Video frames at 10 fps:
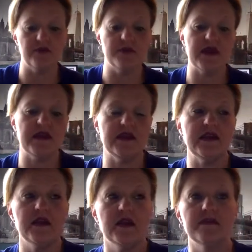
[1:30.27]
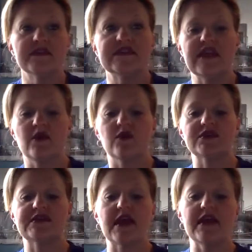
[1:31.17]
may mistake what we're
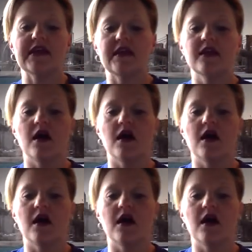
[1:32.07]
saying,